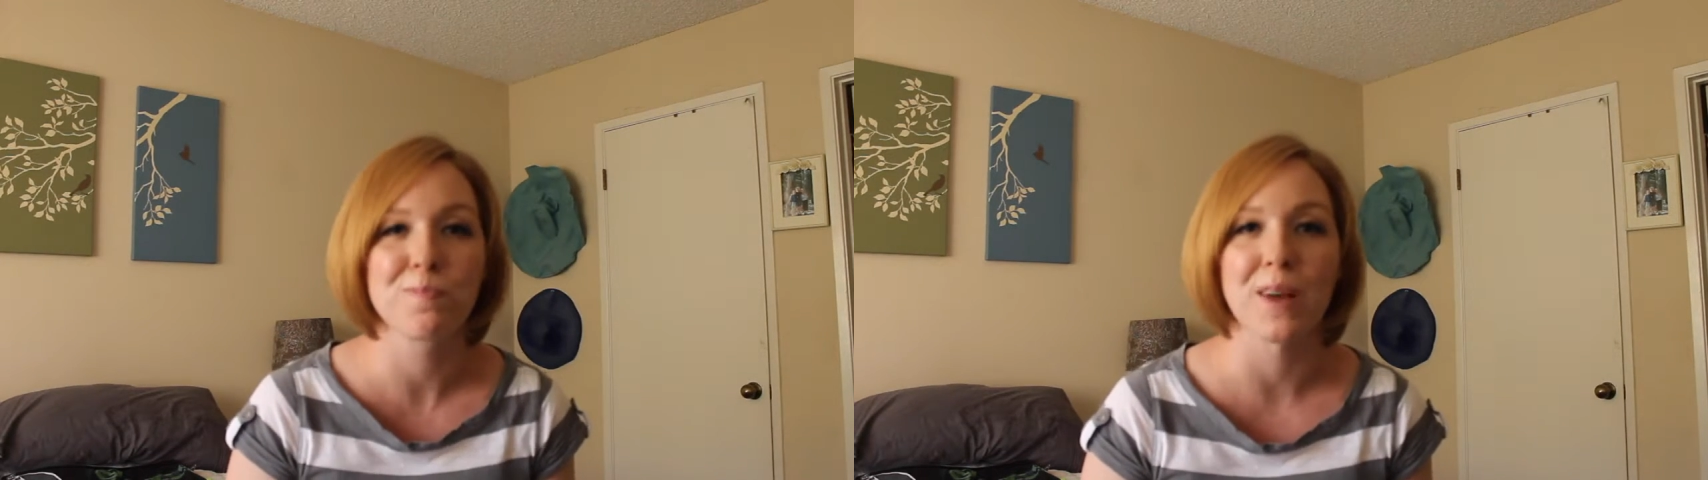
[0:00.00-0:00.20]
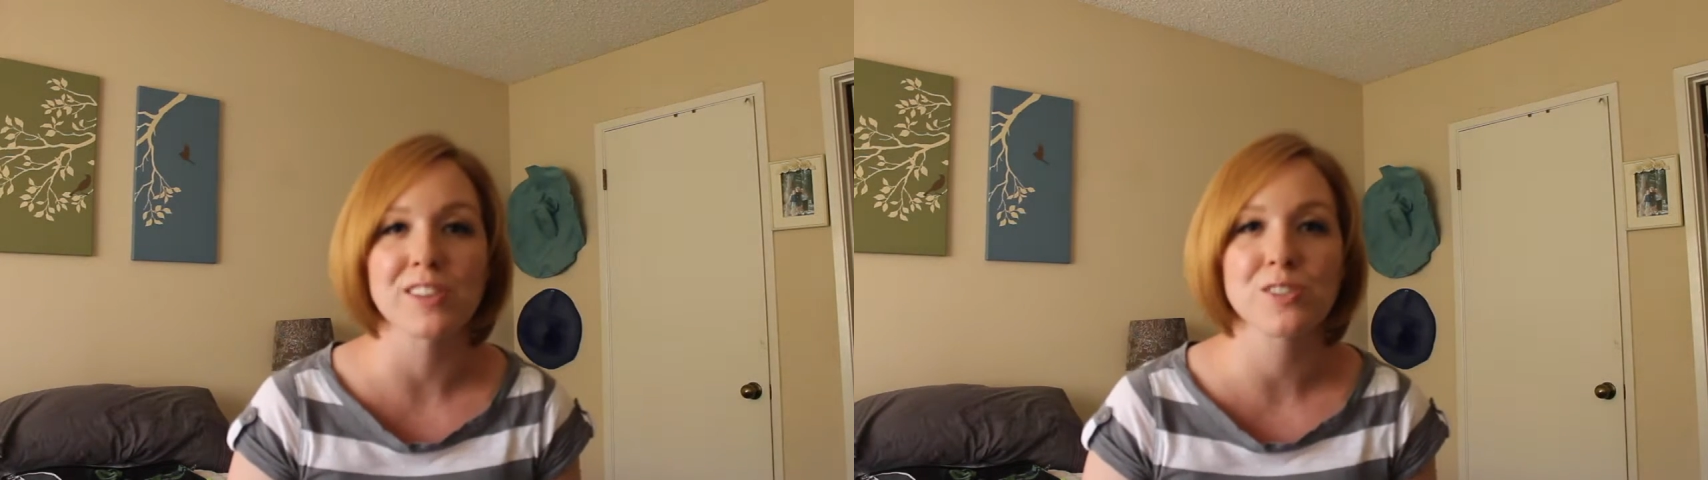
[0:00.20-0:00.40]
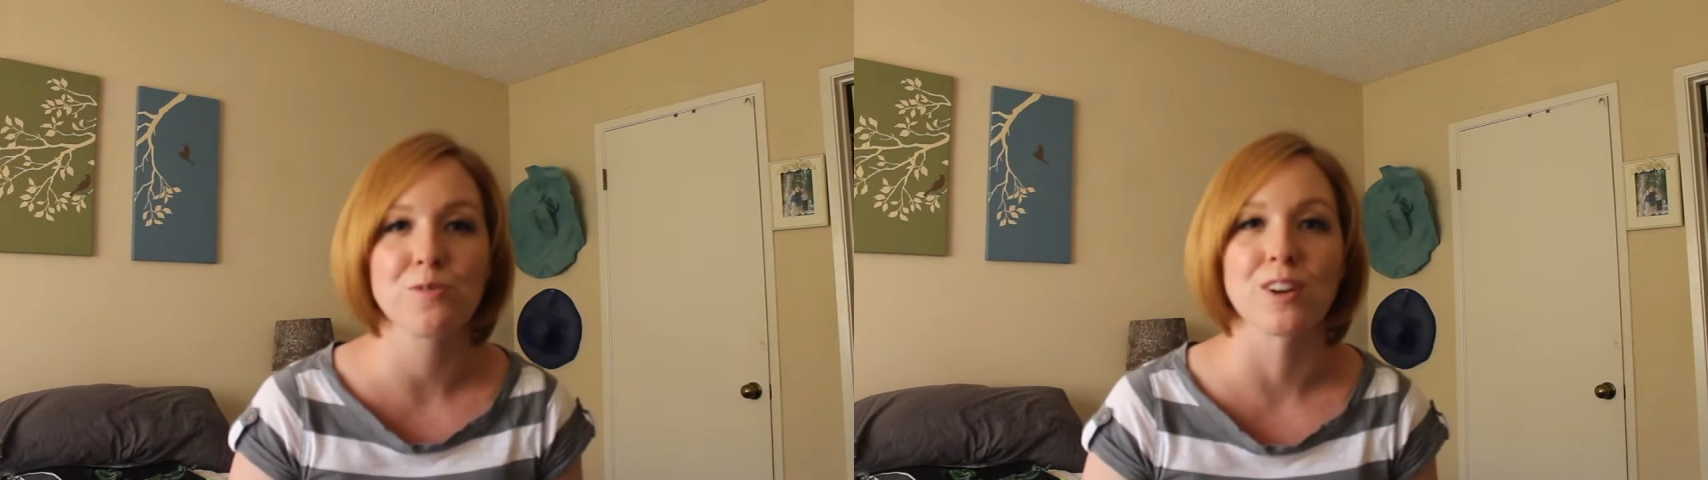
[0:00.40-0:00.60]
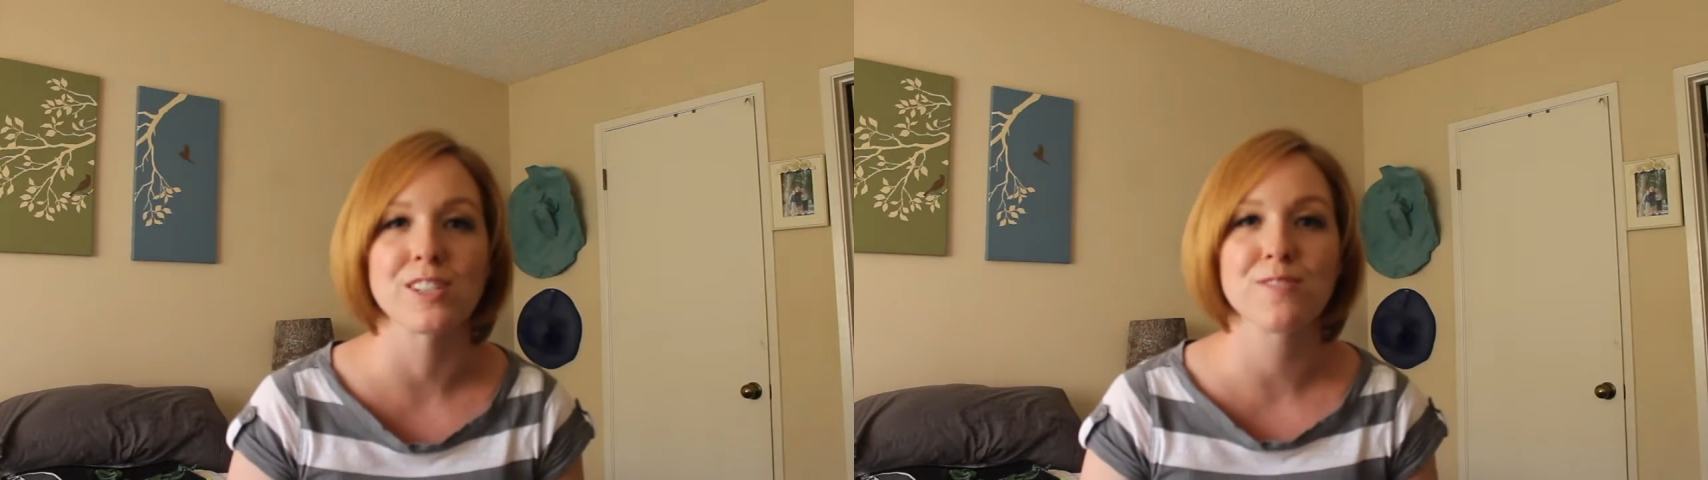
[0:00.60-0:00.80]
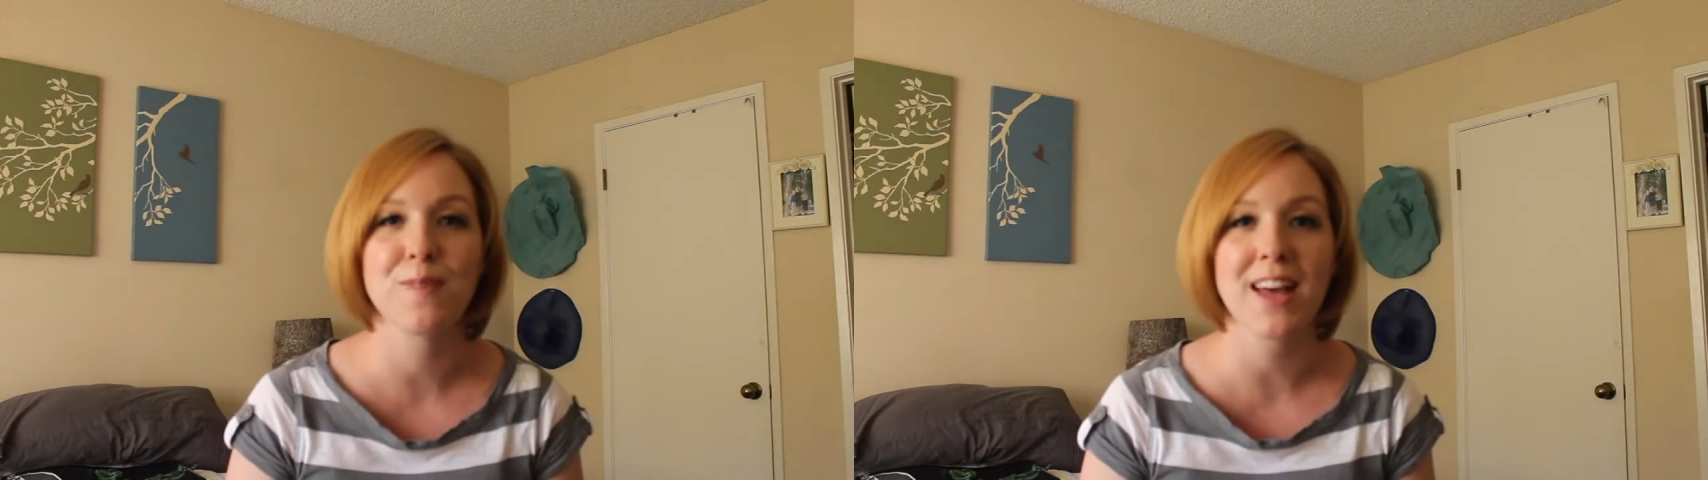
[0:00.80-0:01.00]
best and
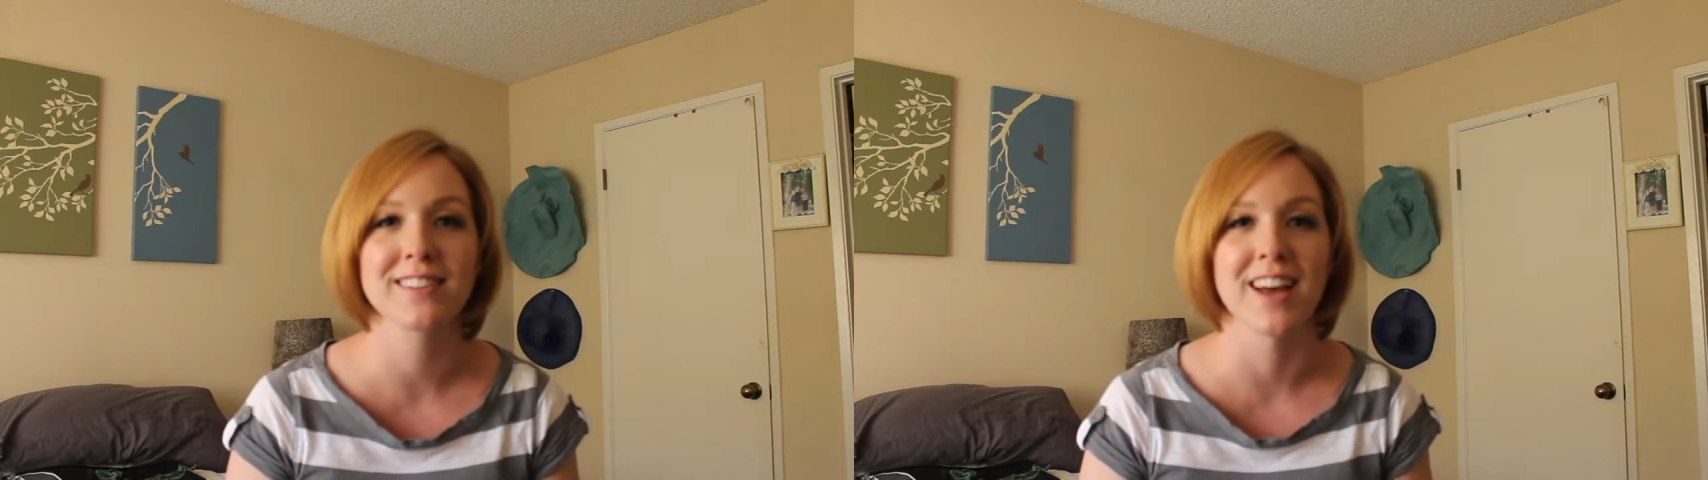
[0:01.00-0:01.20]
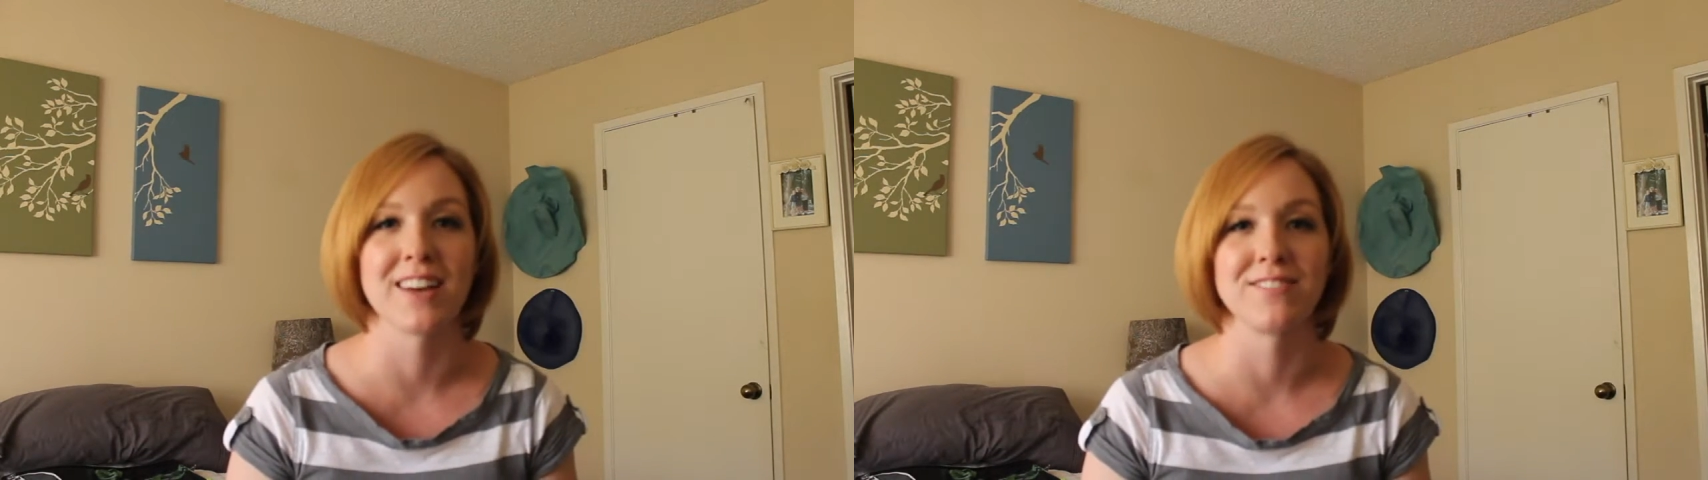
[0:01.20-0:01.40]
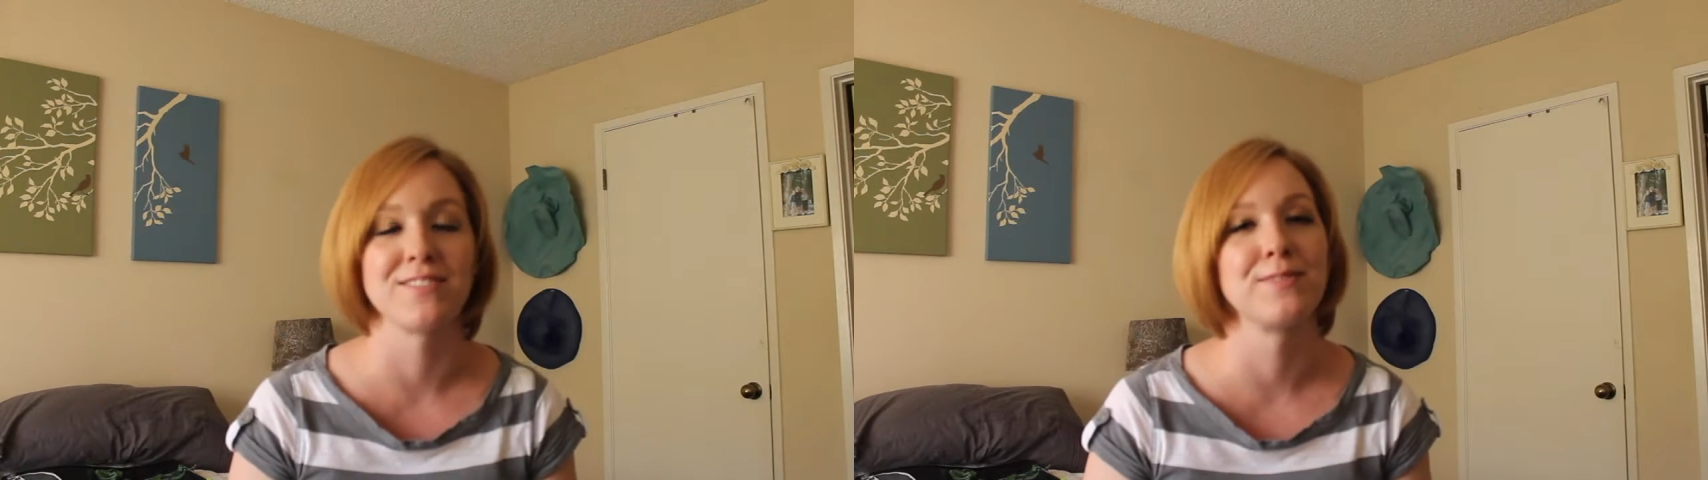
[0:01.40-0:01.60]
worst of bath time,